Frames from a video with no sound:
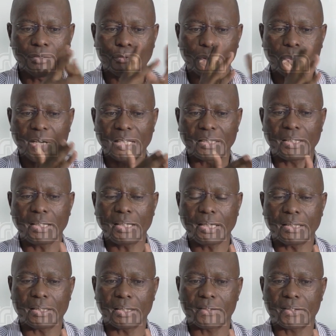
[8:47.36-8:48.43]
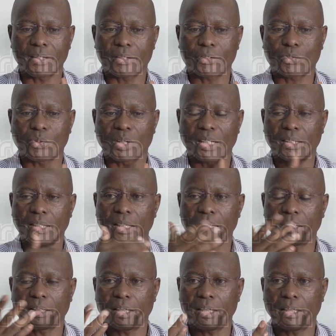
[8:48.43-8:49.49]
from nineteen eighty-six to nineteen
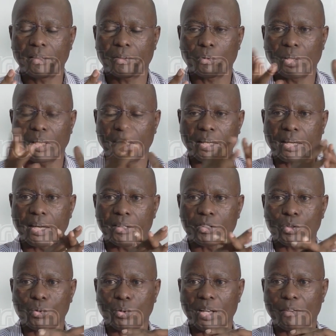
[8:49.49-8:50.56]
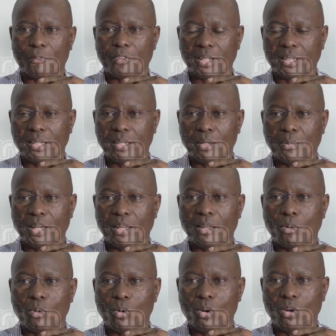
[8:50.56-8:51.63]
eighty-eight, we are the guys who were affected by
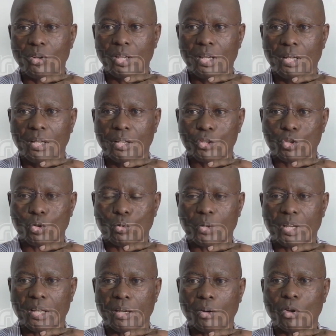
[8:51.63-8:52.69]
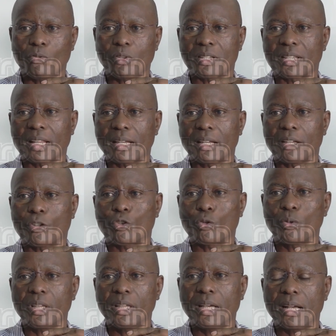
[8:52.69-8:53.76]
the war. So we only studied
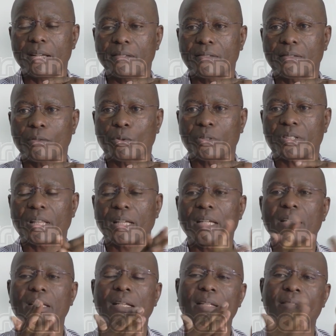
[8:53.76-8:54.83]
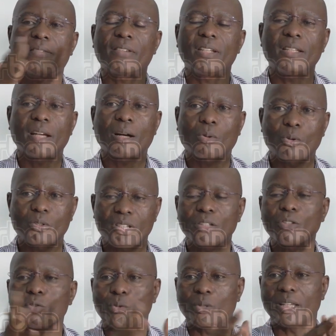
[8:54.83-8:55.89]
two years. We started a three-year course
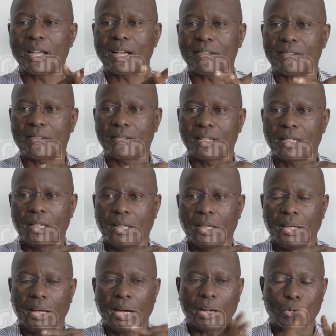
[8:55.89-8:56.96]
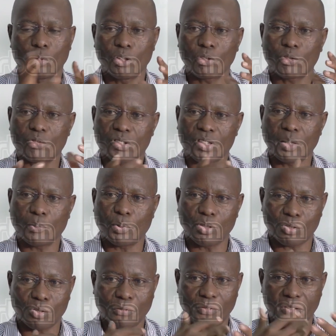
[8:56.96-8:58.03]
in two years. And we used to see
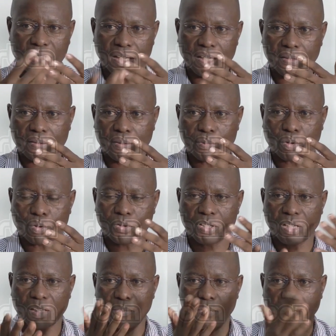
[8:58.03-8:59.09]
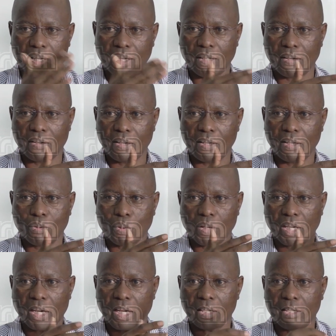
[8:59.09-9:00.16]
police officers because at Makerere,
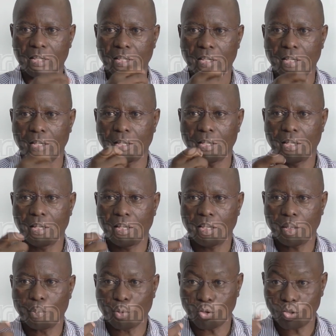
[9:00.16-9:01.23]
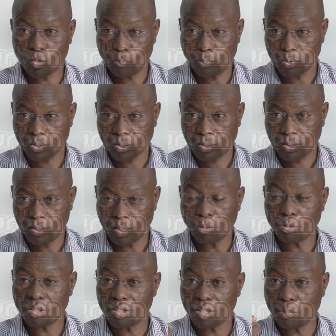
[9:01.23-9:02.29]
we had a, a police post.
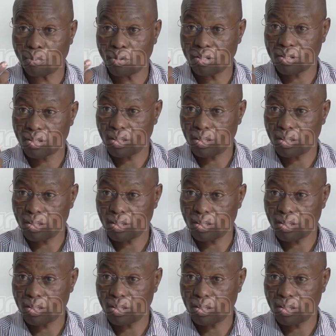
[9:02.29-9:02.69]
Now it is a police